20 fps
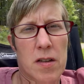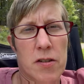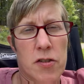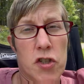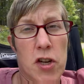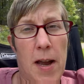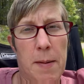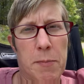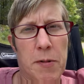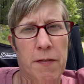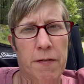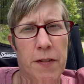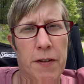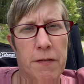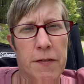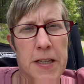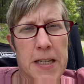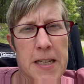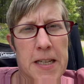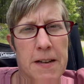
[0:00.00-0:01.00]
Chapter
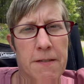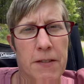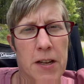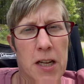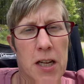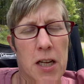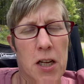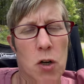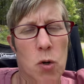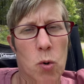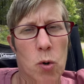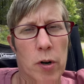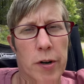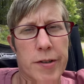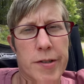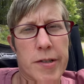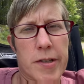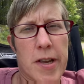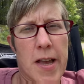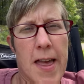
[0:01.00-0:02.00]
15 of Indian
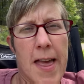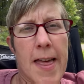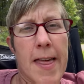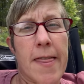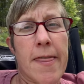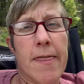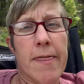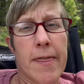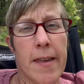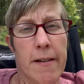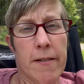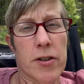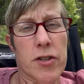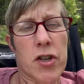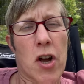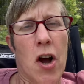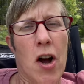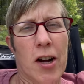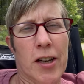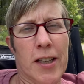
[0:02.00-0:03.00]
Horse. There is
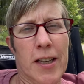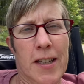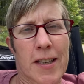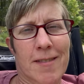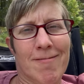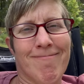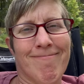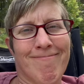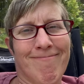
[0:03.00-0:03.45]
hockey.